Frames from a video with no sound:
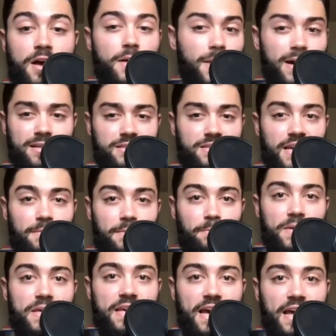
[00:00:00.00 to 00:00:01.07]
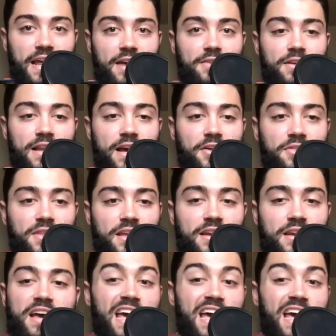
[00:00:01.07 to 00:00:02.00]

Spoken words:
I just take a peek at it every now and then,